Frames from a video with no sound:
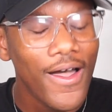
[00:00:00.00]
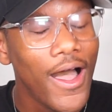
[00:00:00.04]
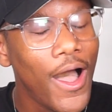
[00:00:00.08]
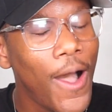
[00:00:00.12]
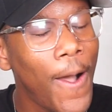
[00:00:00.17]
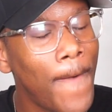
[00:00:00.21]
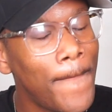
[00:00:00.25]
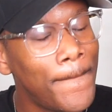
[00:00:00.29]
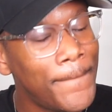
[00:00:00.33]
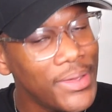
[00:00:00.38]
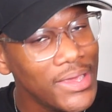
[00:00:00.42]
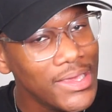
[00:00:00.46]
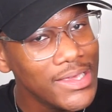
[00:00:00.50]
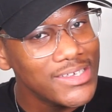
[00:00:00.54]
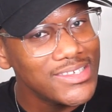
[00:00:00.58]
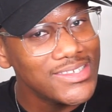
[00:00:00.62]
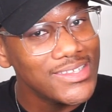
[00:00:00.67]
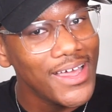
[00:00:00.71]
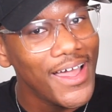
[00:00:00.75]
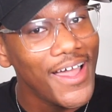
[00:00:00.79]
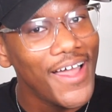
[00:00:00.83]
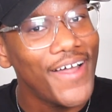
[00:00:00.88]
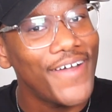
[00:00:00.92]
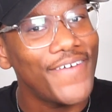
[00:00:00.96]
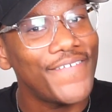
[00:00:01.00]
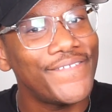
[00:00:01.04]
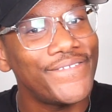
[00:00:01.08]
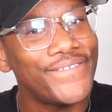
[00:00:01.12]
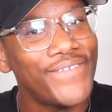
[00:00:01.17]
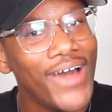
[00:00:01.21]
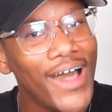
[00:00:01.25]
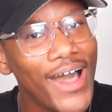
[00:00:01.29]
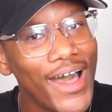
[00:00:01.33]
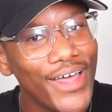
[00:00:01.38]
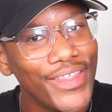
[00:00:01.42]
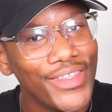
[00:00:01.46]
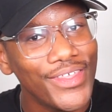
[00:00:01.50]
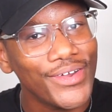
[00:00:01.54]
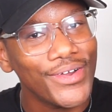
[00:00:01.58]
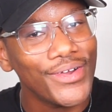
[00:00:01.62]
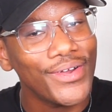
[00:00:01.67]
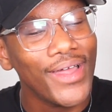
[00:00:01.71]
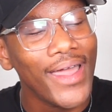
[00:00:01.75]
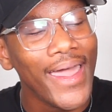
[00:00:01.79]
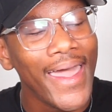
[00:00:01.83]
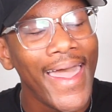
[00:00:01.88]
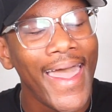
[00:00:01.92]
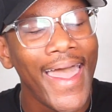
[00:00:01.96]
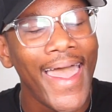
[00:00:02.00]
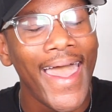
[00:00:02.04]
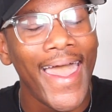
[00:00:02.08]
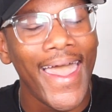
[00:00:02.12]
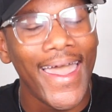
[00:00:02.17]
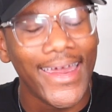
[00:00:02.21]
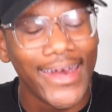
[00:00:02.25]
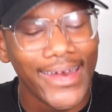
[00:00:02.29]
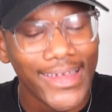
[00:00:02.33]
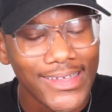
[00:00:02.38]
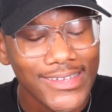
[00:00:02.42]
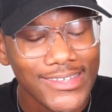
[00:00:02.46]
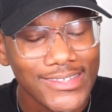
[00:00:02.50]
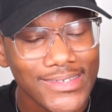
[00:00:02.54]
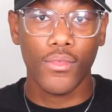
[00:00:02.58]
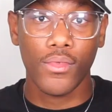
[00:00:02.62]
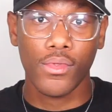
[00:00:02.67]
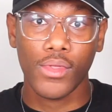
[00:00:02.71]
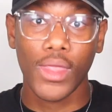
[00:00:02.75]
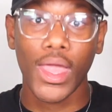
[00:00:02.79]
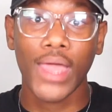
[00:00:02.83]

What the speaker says: obese father had it.